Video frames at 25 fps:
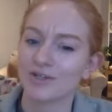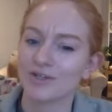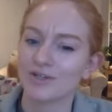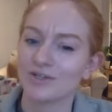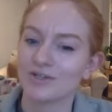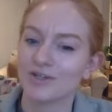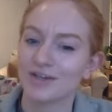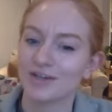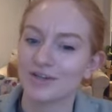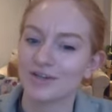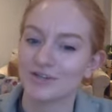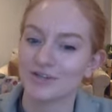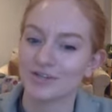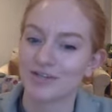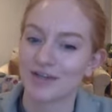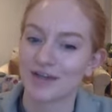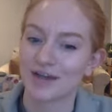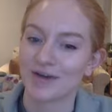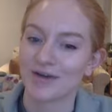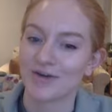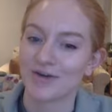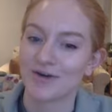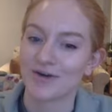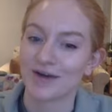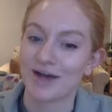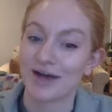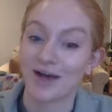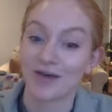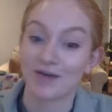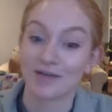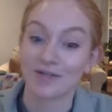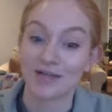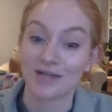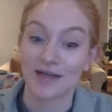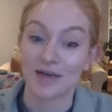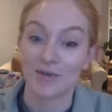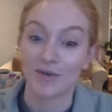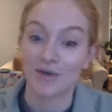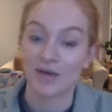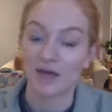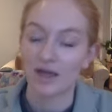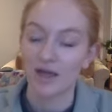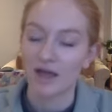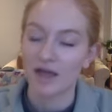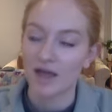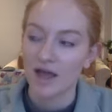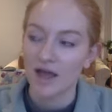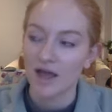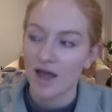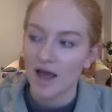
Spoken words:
too dangerous, how dare we?